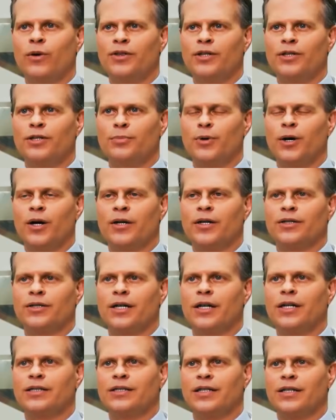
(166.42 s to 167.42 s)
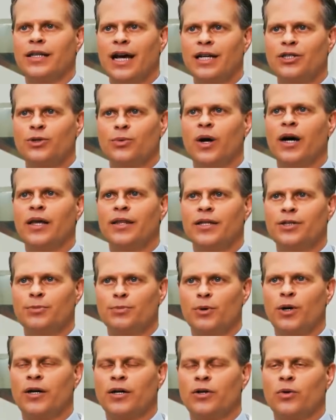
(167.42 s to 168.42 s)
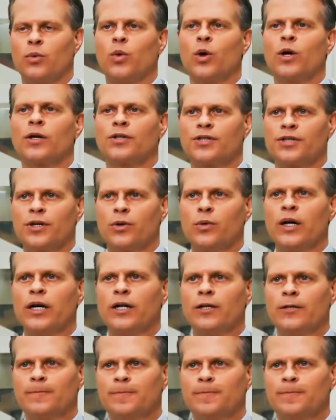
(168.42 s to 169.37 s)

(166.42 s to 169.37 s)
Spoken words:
this product does, and that's why this product works so well.